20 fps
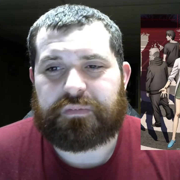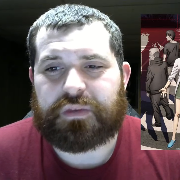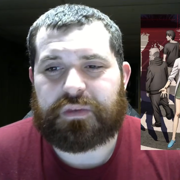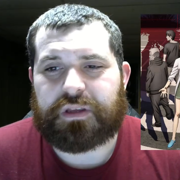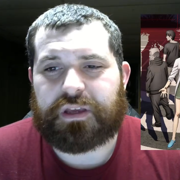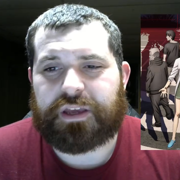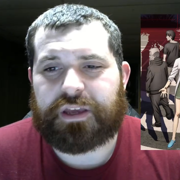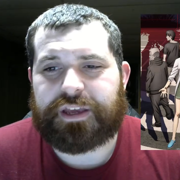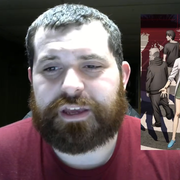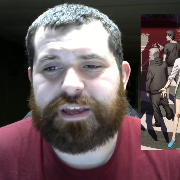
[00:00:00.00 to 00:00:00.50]

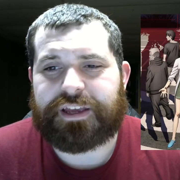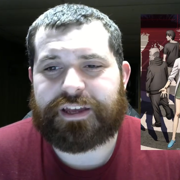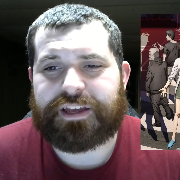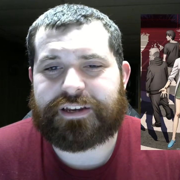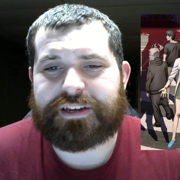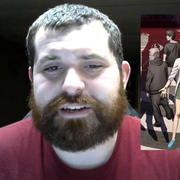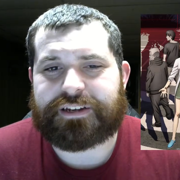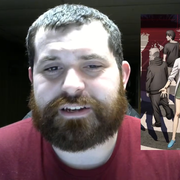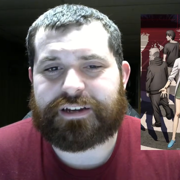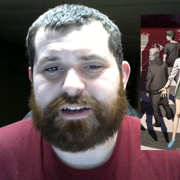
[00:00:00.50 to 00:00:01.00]

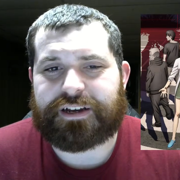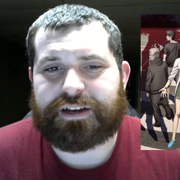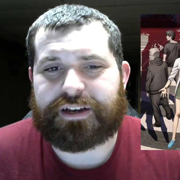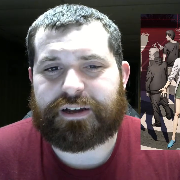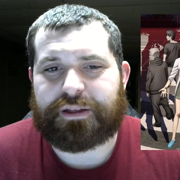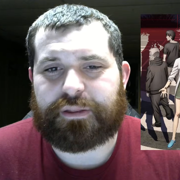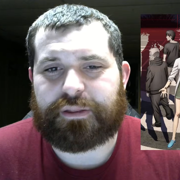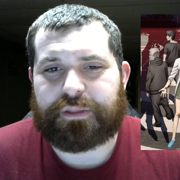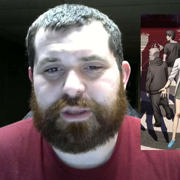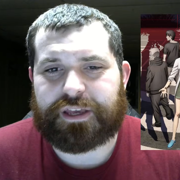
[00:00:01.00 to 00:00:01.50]
And
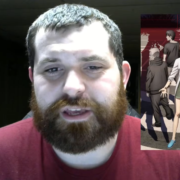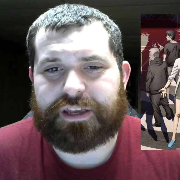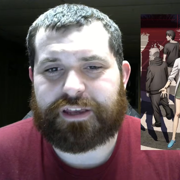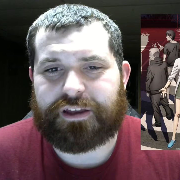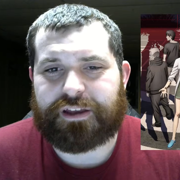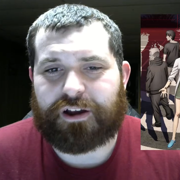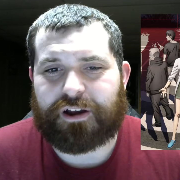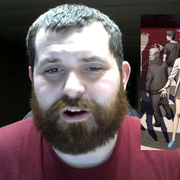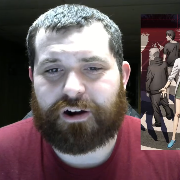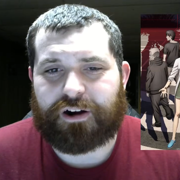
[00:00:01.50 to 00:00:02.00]

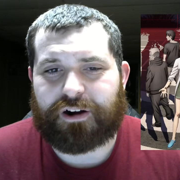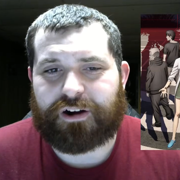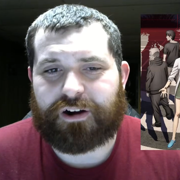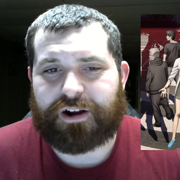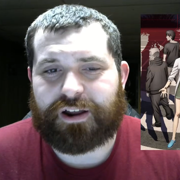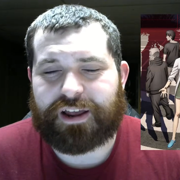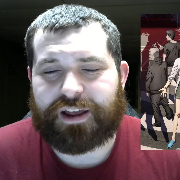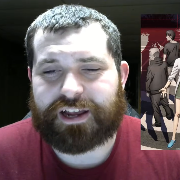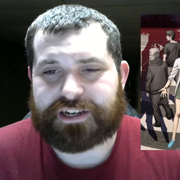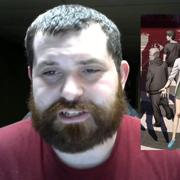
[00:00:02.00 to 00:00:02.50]
they
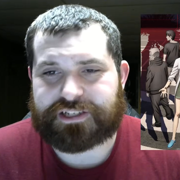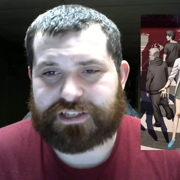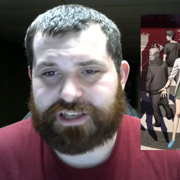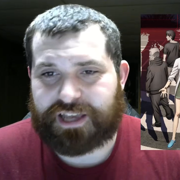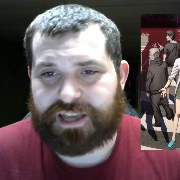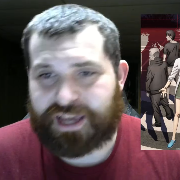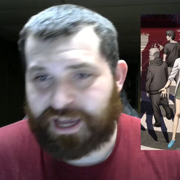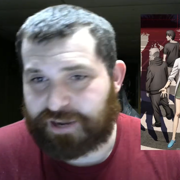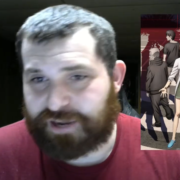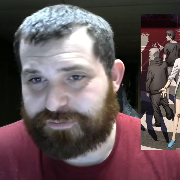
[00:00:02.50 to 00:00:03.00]
are actually
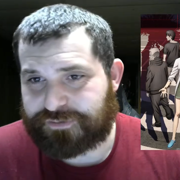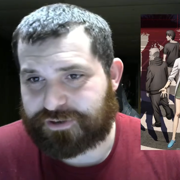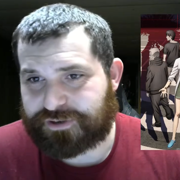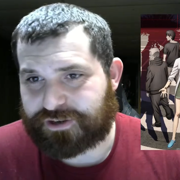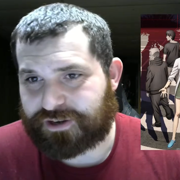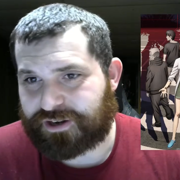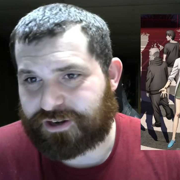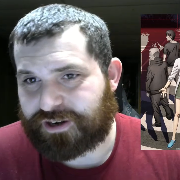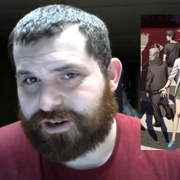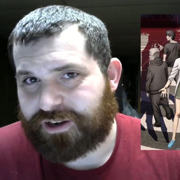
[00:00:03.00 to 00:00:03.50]

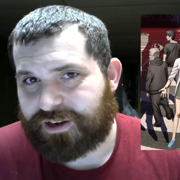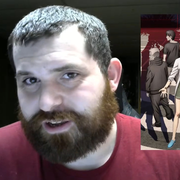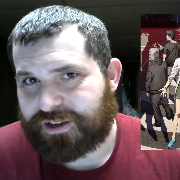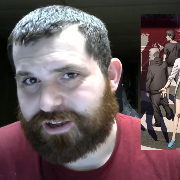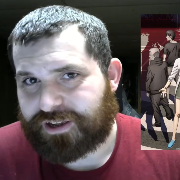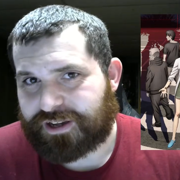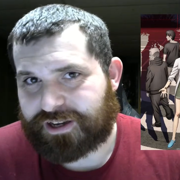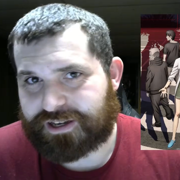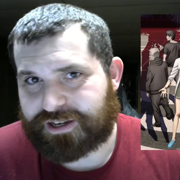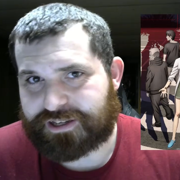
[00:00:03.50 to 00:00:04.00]
after
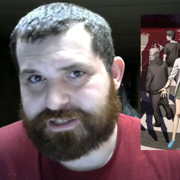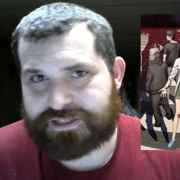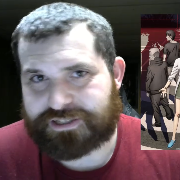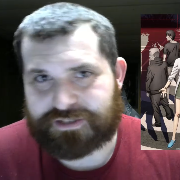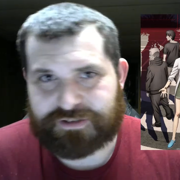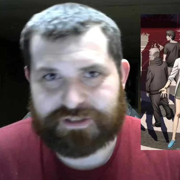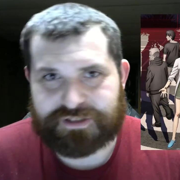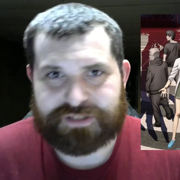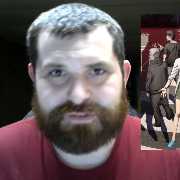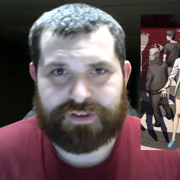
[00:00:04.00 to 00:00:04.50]

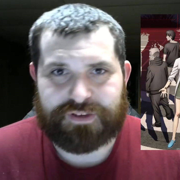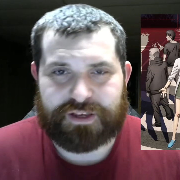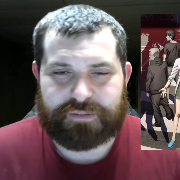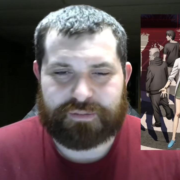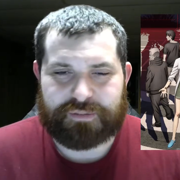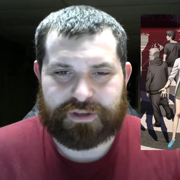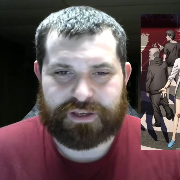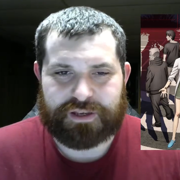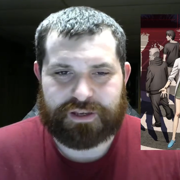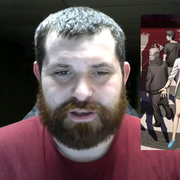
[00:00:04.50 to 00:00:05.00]
Jerry's
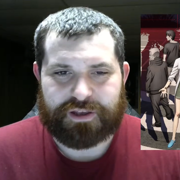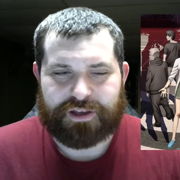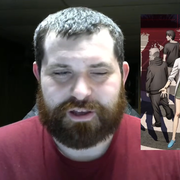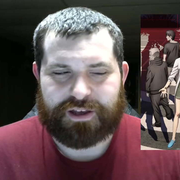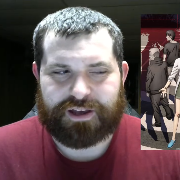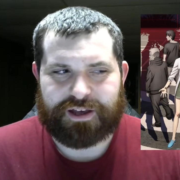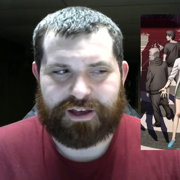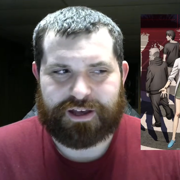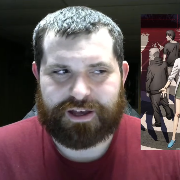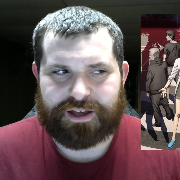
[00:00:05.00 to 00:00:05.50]
family
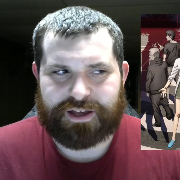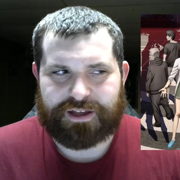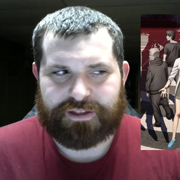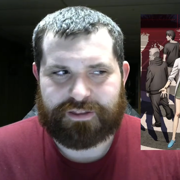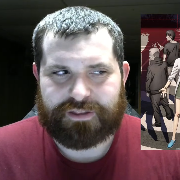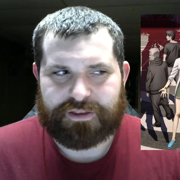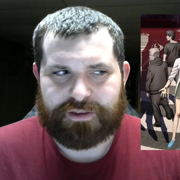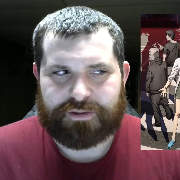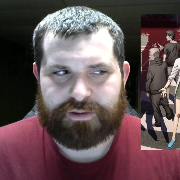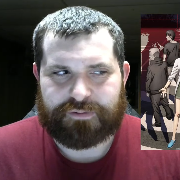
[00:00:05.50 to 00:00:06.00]

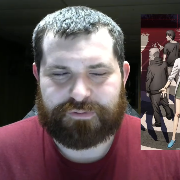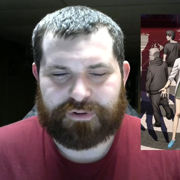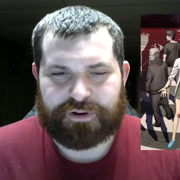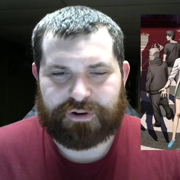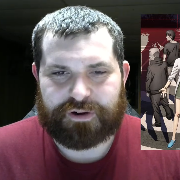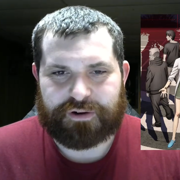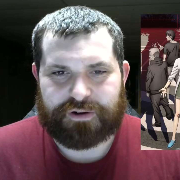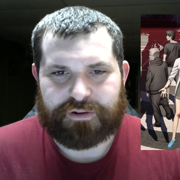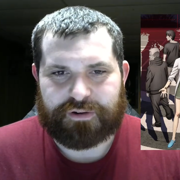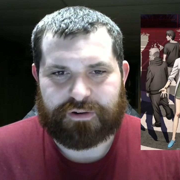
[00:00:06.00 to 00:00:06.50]

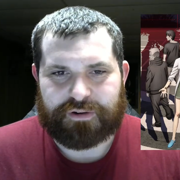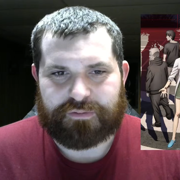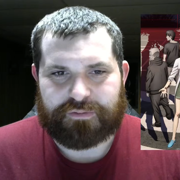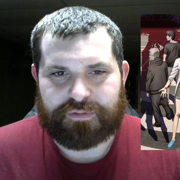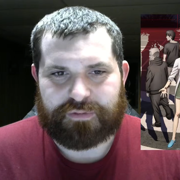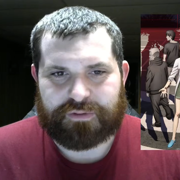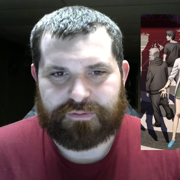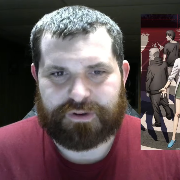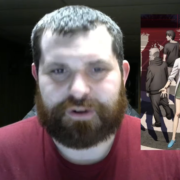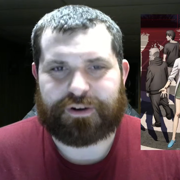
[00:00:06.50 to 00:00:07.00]
for
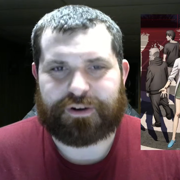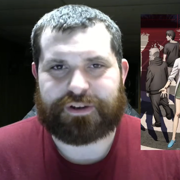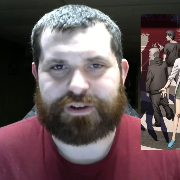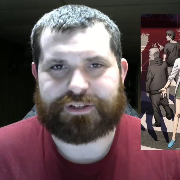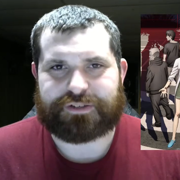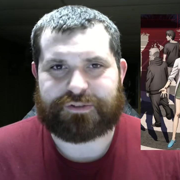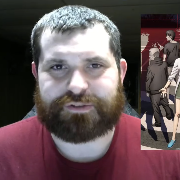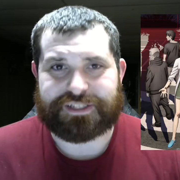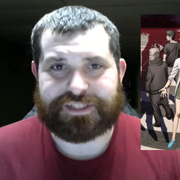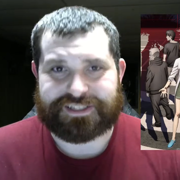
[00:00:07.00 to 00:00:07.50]

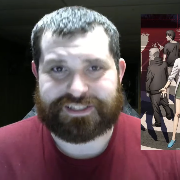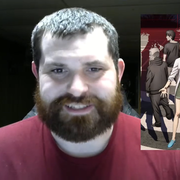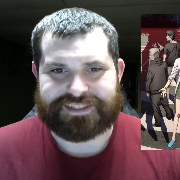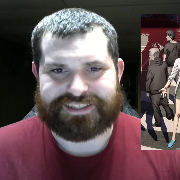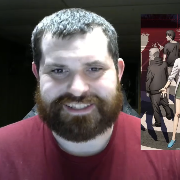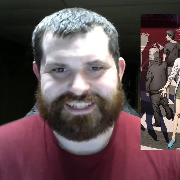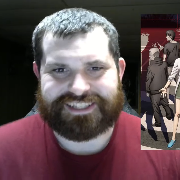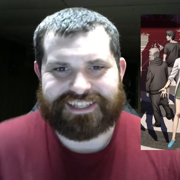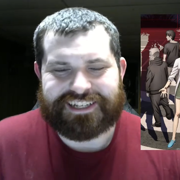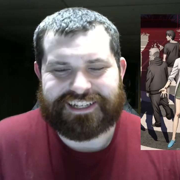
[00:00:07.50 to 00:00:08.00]
various
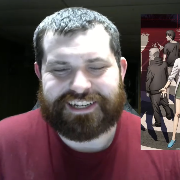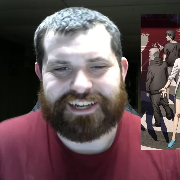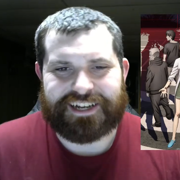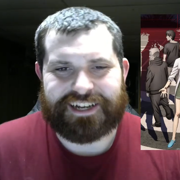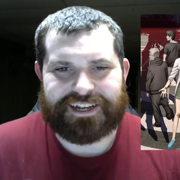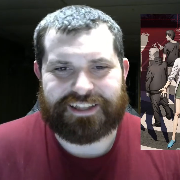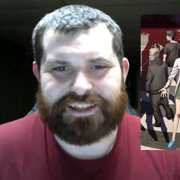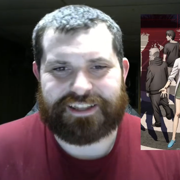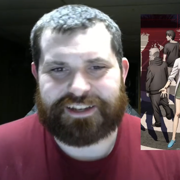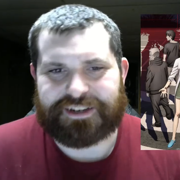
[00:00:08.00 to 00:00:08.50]
reasons
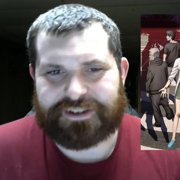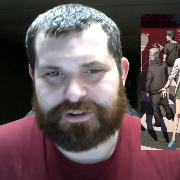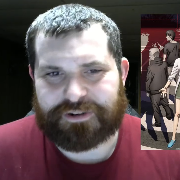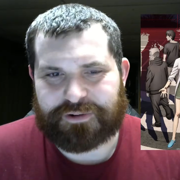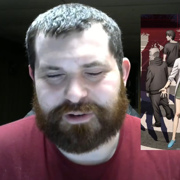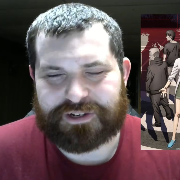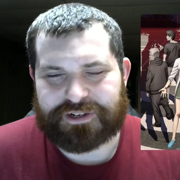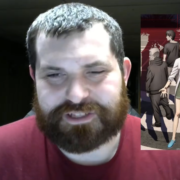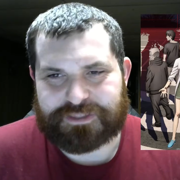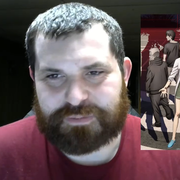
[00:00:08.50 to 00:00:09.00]
that I don't
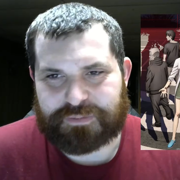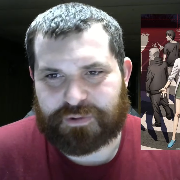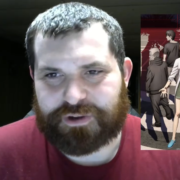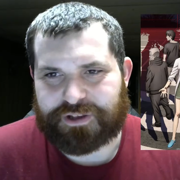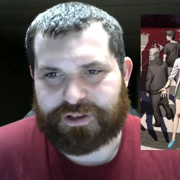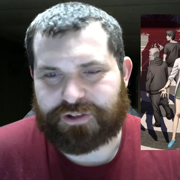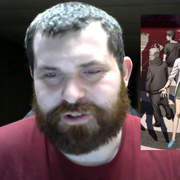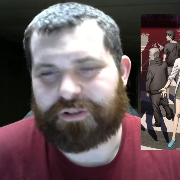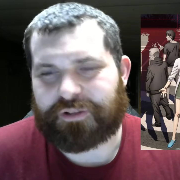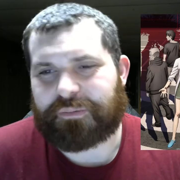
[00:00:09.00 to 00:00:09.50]
want to
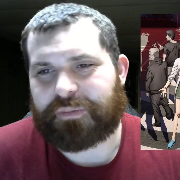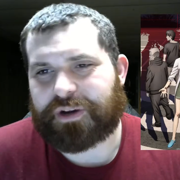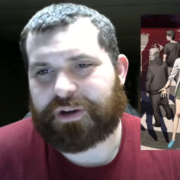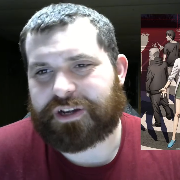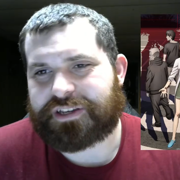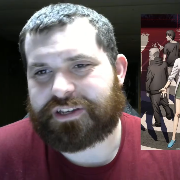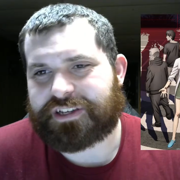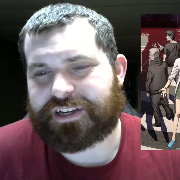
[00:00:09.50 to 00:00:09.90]
spoil. But